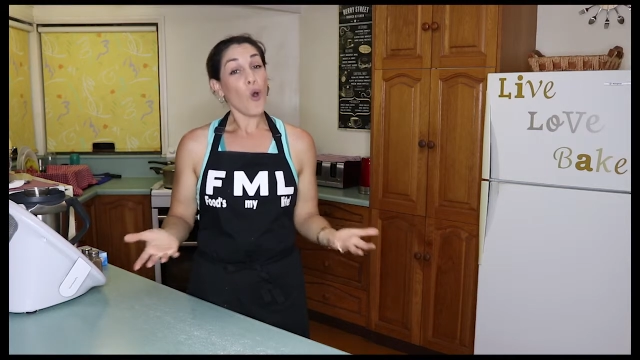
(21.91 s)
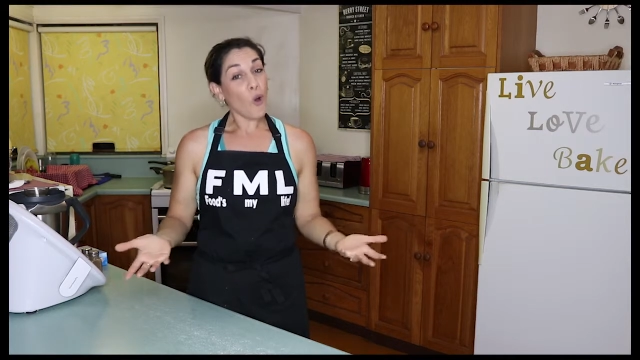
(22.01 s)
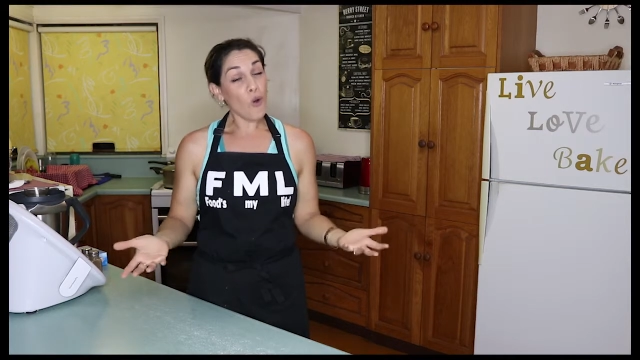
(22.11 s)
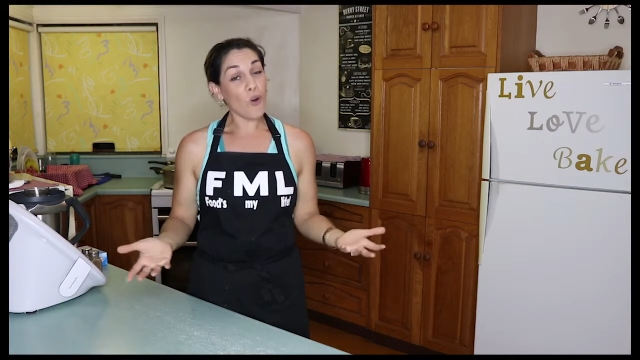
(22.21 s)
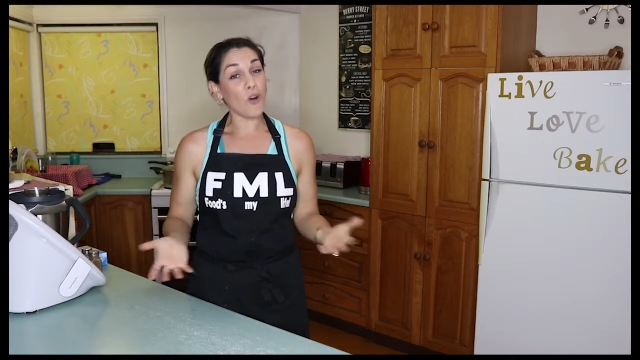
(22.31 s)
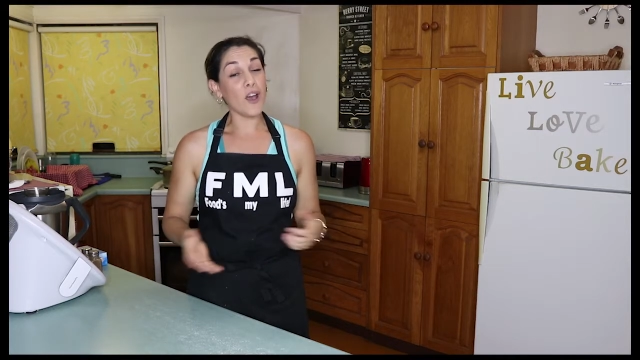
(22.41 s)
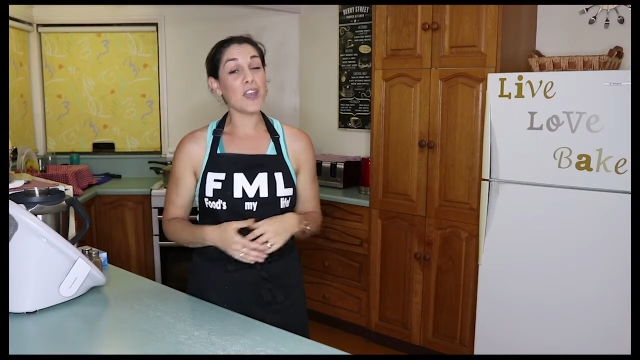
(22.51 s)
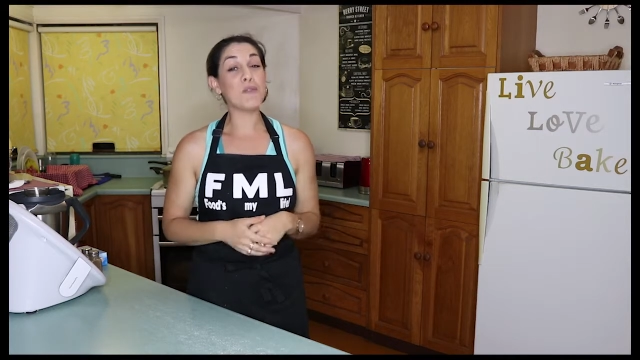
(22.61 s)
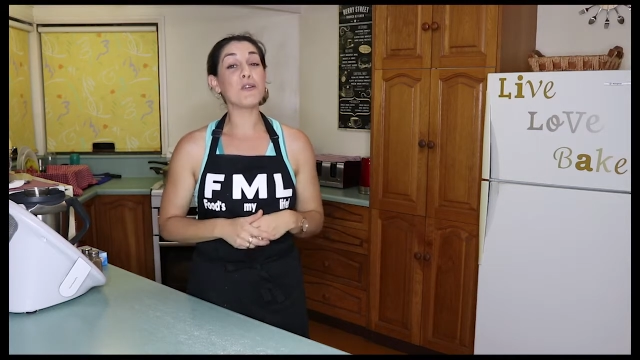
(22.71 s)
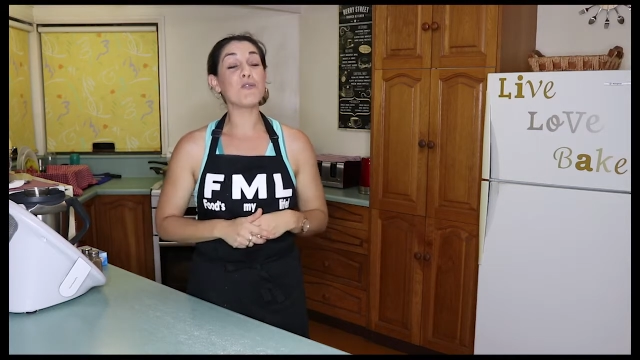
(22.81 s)
or
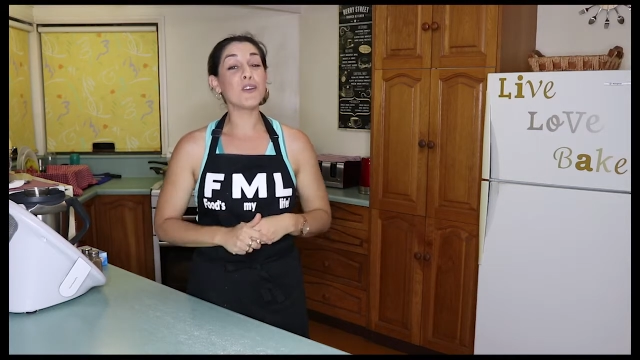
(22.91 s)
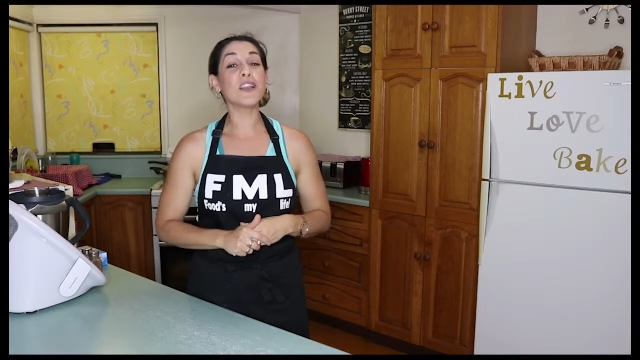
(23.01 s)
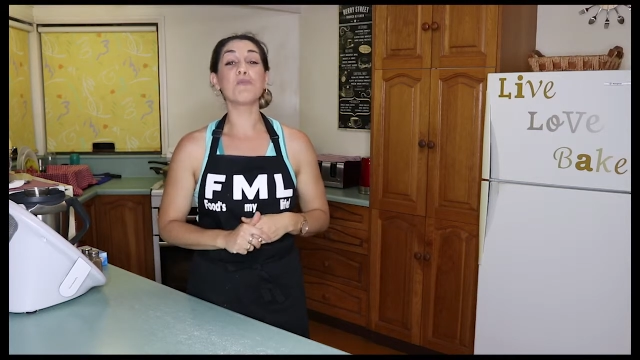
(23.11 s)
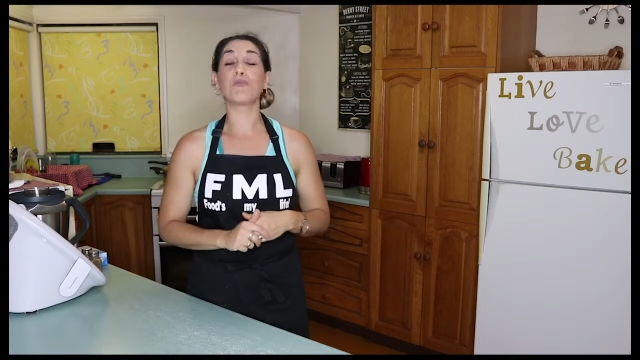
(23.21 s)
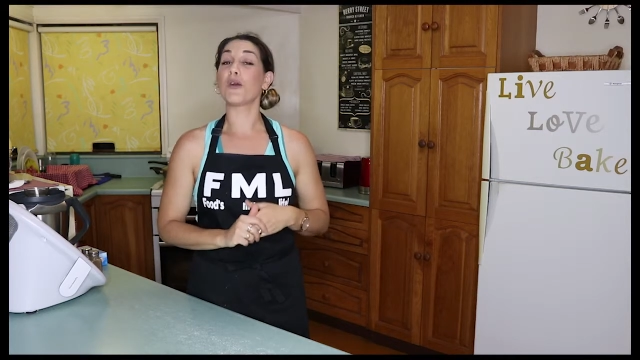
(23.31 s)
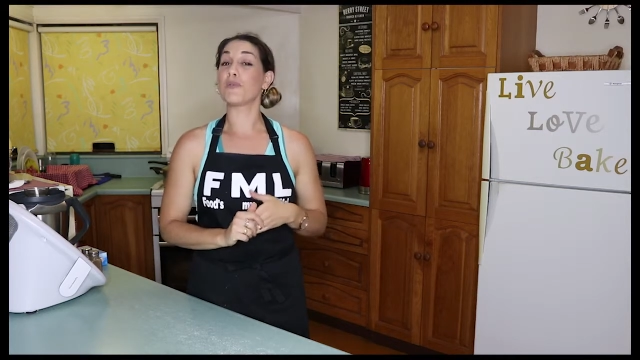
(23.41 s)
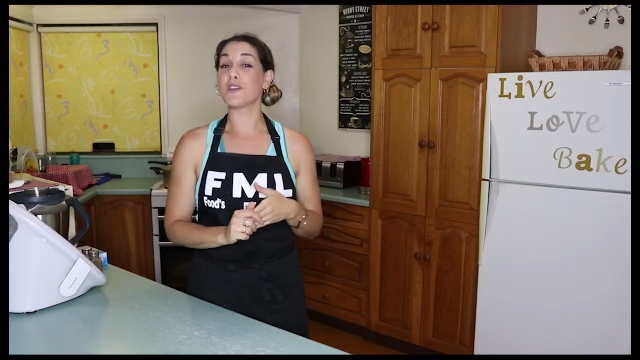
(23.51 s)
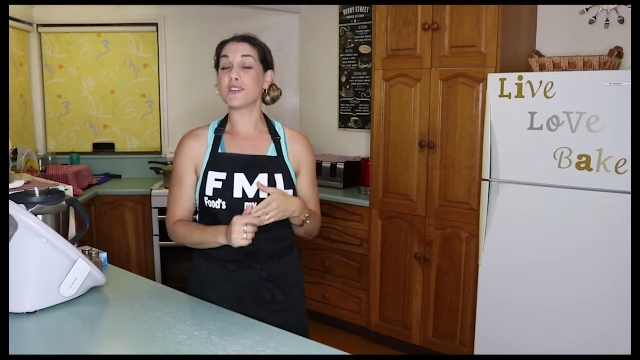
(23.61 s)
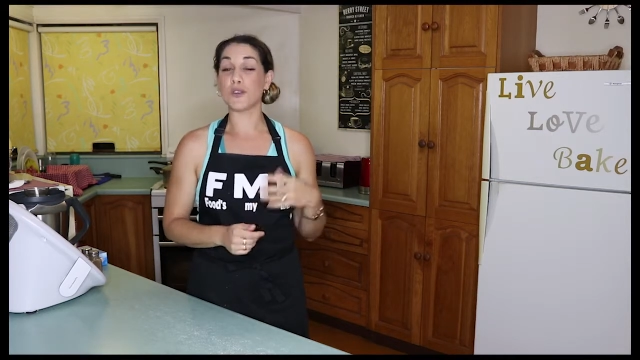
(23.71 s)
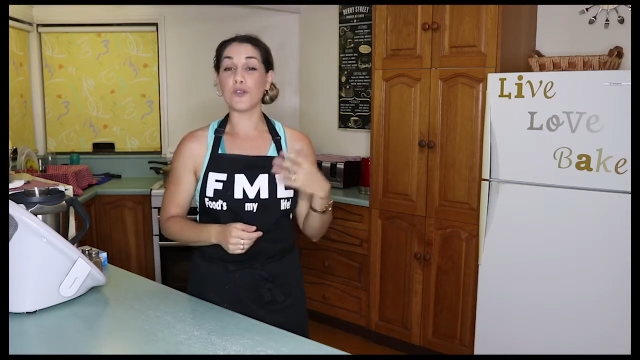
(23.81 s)
it'd be really
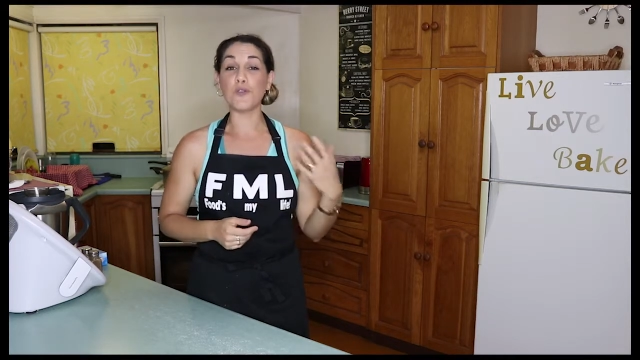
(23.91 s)
appropriate too